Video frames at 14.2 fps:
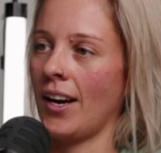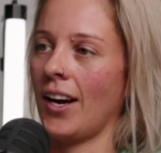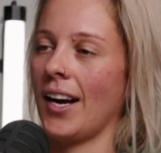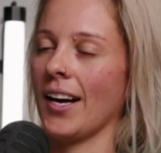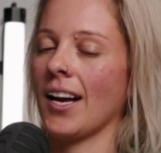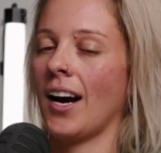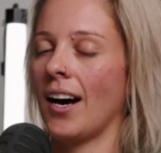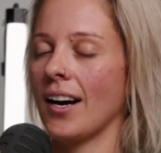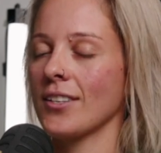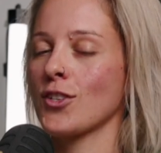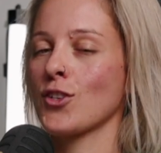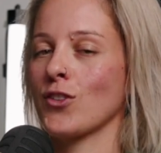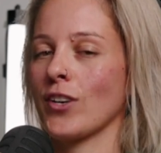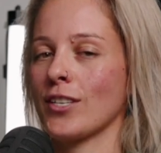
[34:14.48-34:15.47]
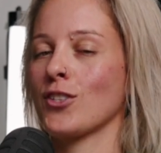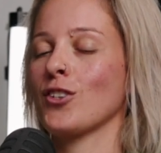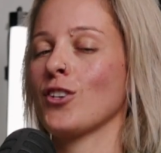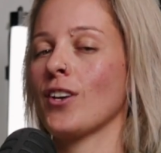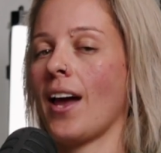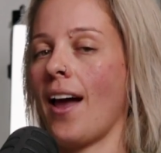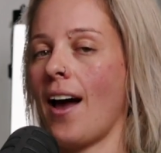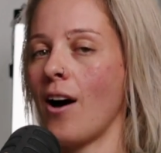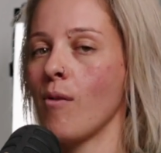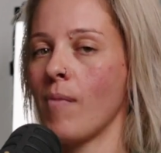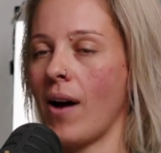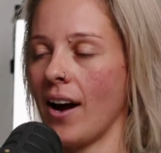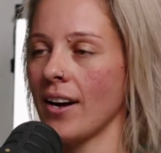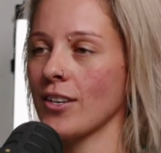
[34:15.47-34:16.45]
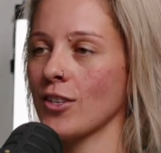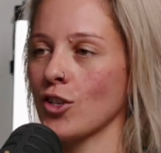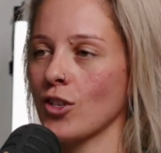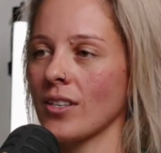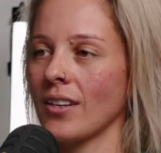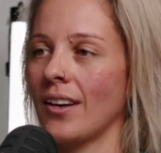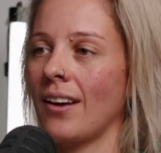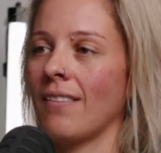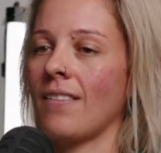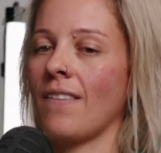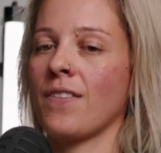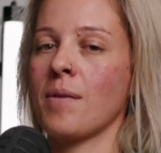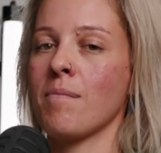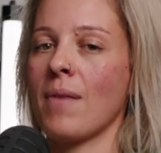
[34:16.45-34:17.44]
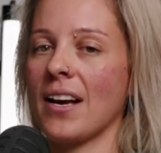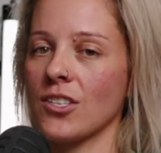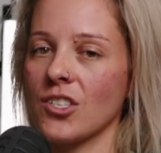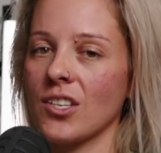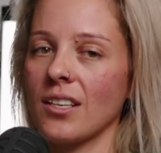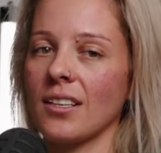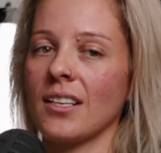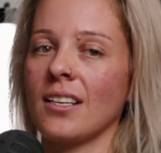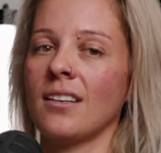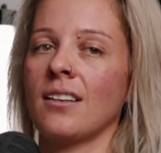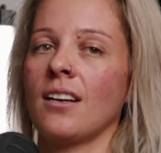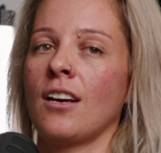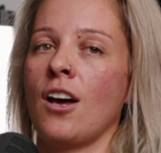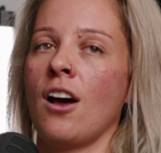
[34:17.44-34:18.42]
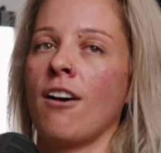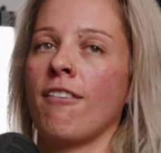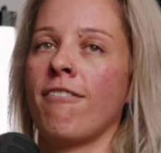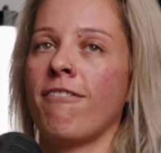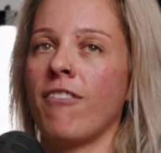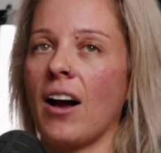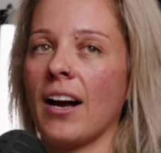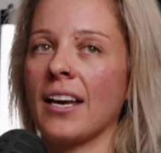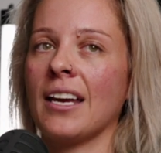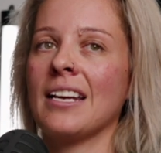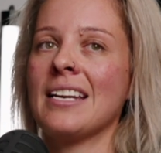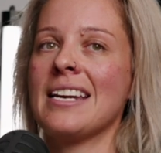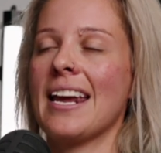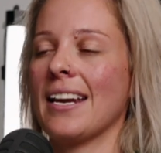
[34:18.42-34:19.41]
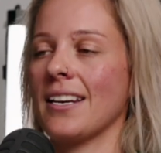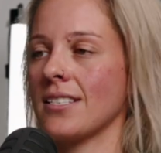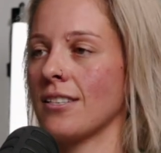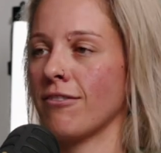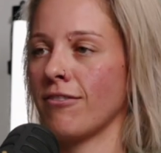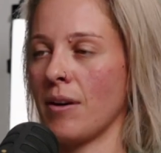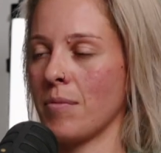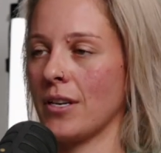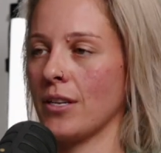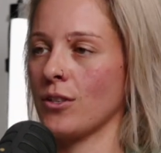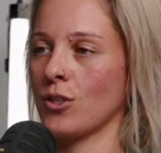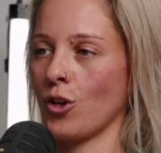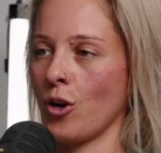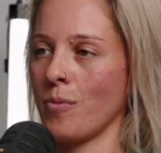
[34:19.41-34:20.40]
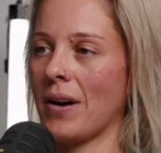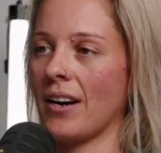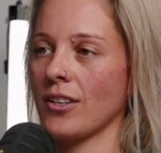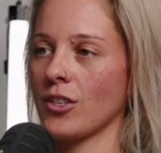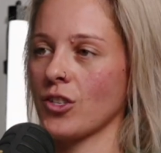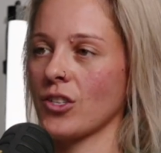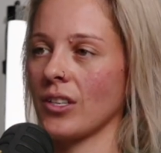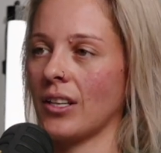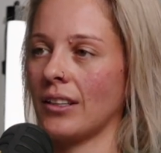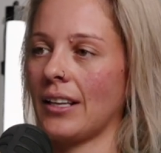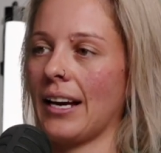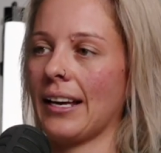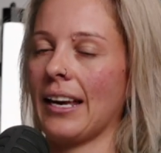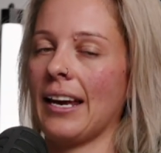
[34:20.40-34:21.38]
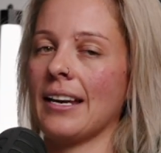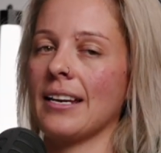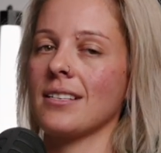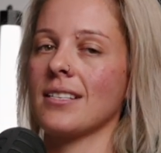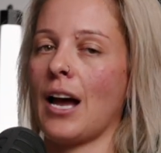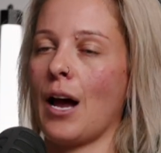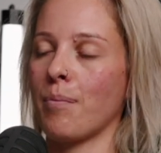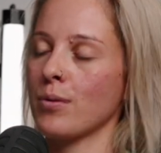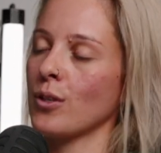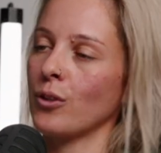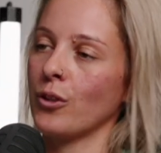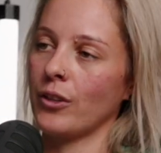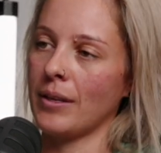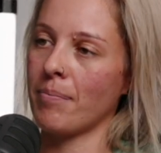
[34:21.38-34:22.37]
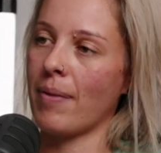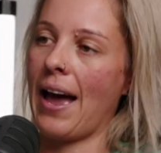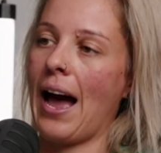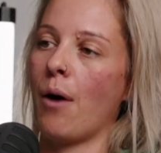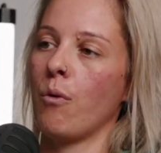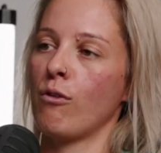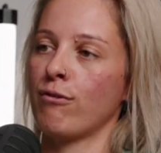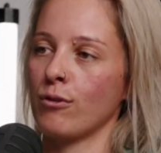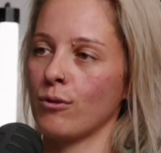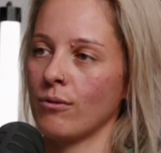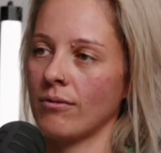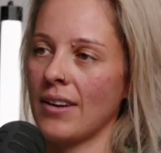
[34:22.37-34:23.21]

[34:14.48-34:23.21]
I can't stress to you how much that the masculine fucking needs the feminine so much. Like it is absolutely powerful.